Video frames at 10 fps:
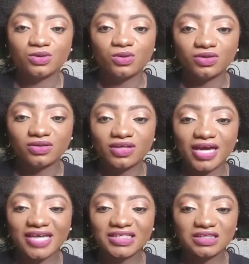So
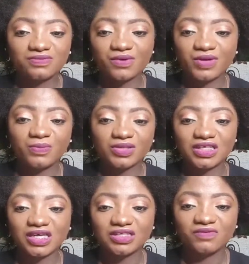guys, it's very
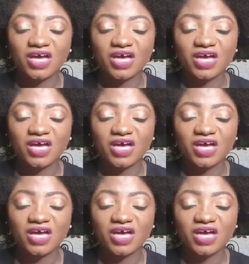important.